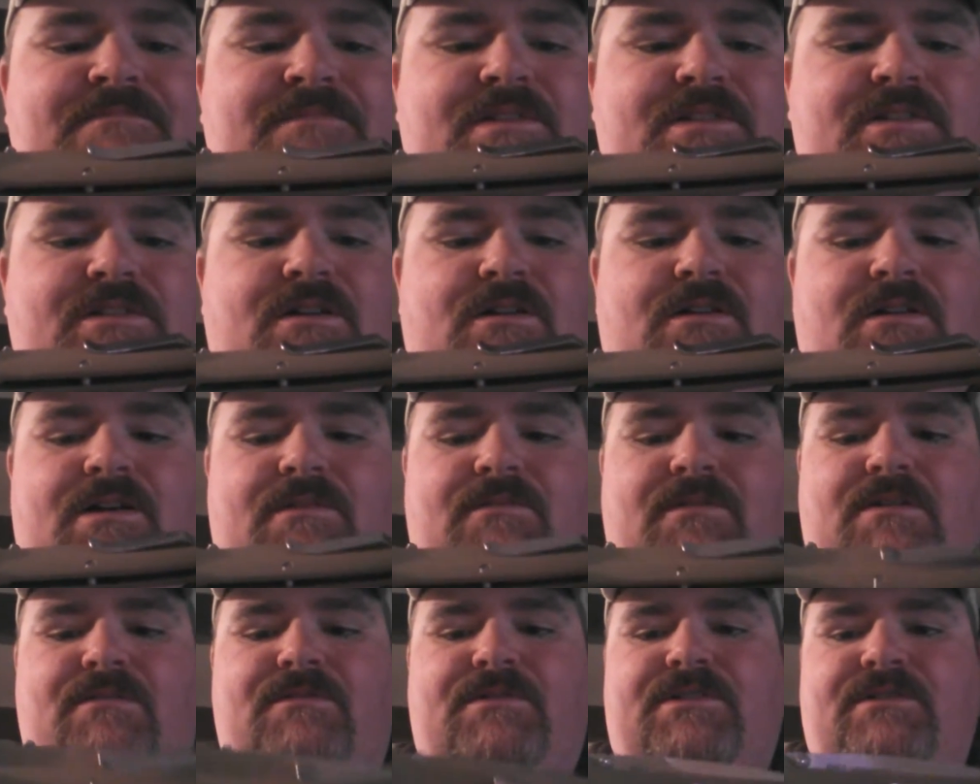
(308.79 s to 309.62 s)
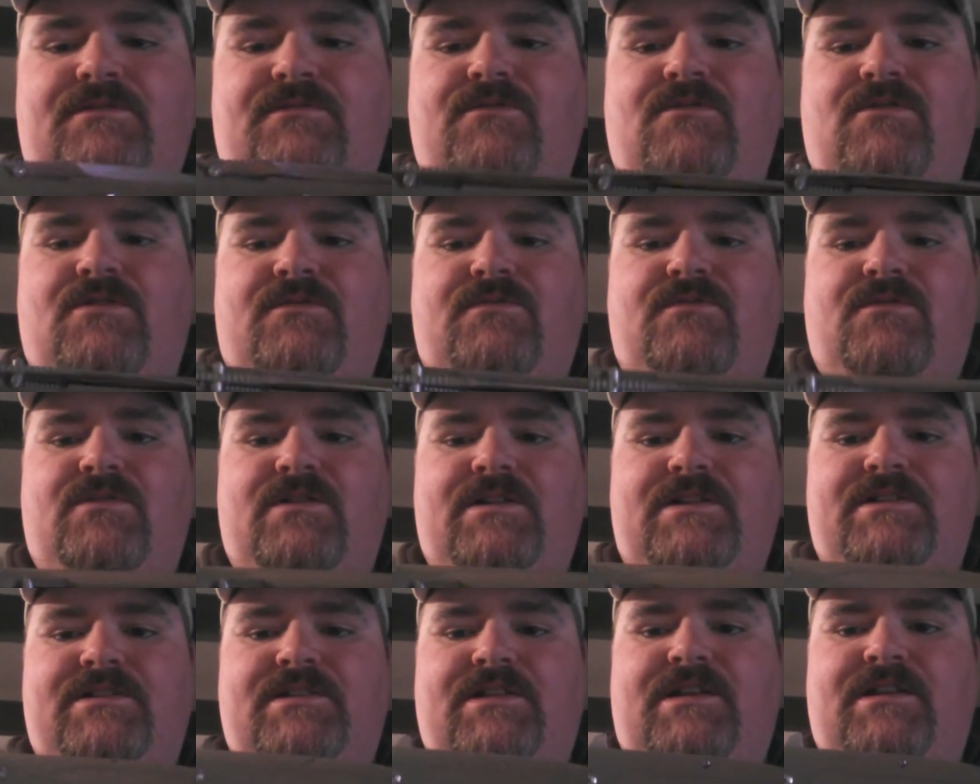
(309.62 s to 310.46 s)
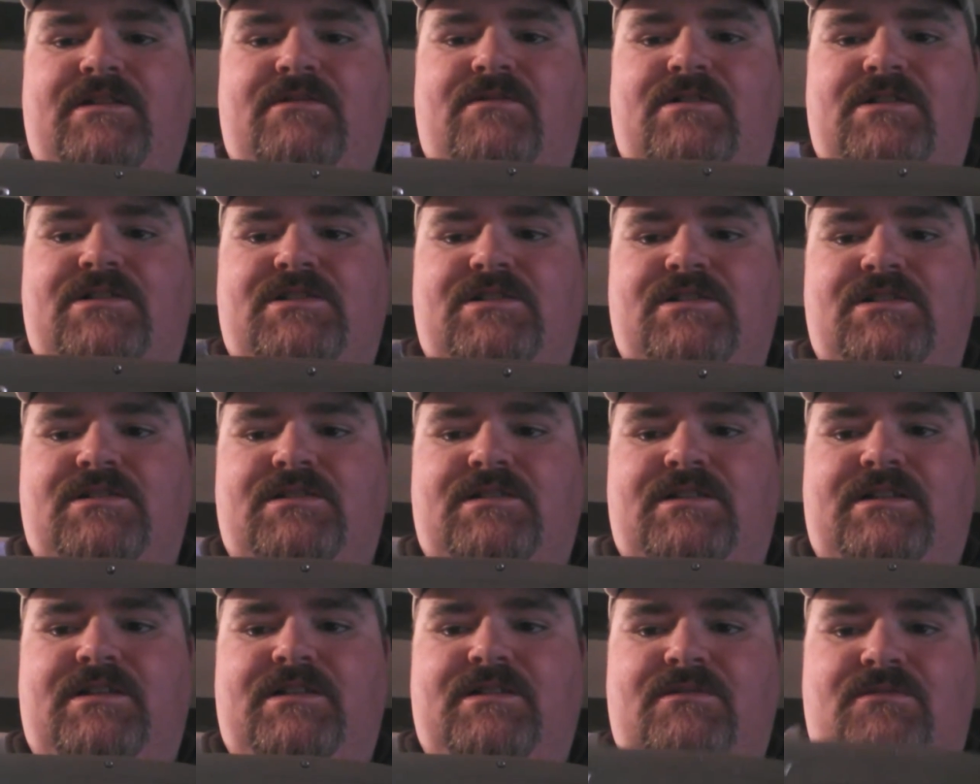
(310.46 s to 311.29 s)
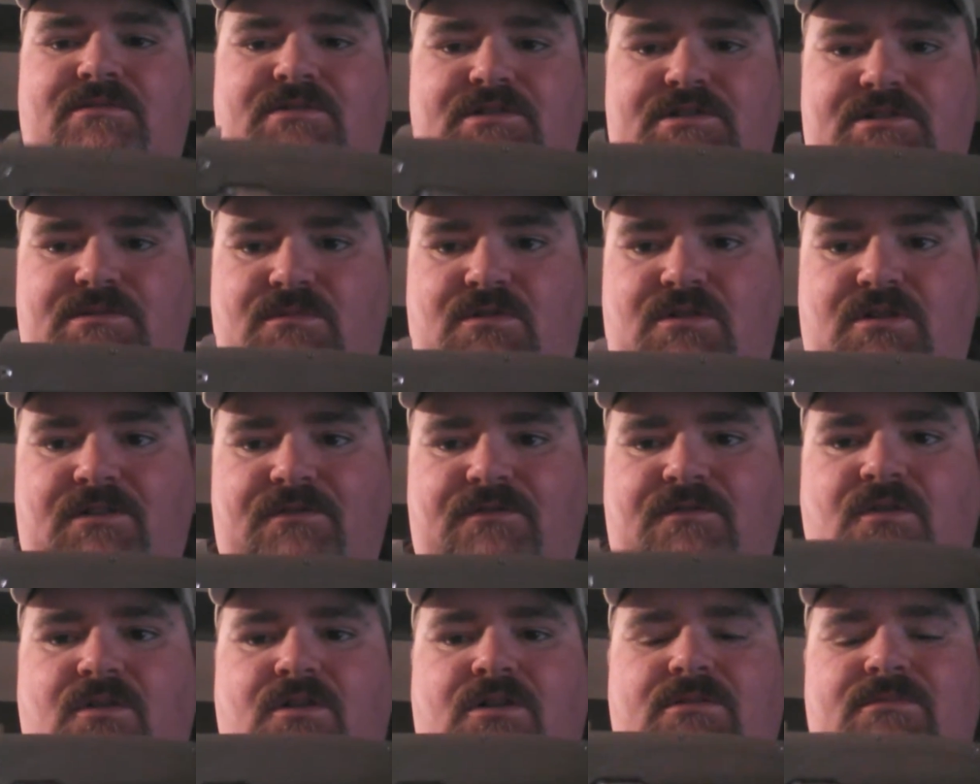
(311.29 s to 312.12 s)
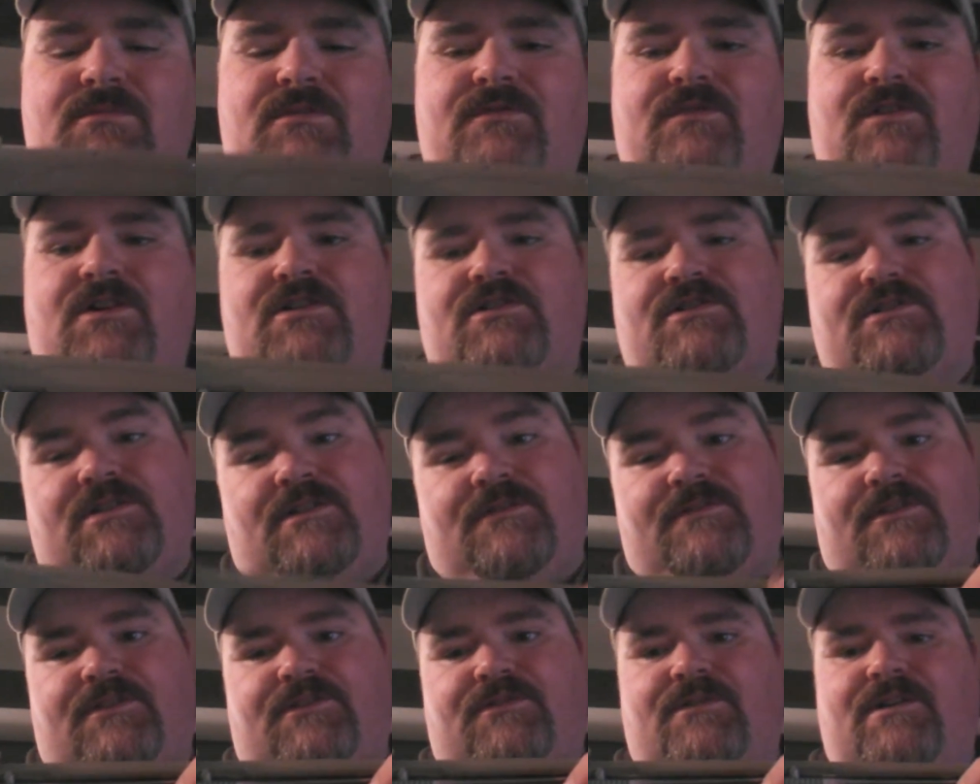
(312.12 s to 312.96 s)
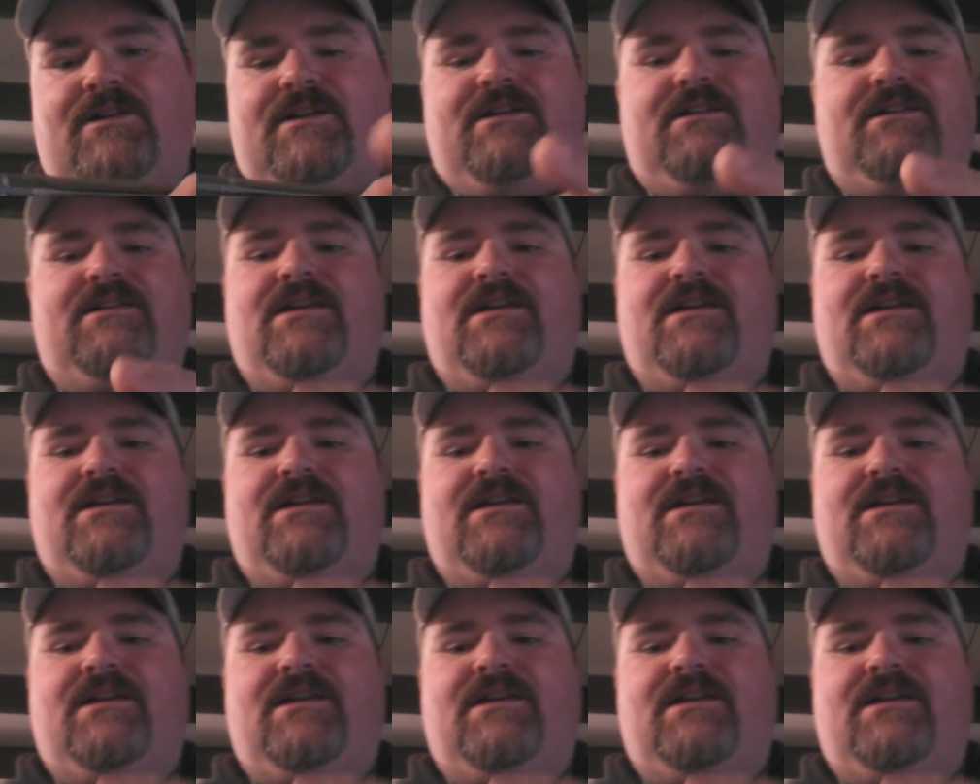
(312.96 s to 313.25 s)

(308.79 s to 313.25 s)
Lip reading: So I went with the 440C, which is the more affordable version of the 3.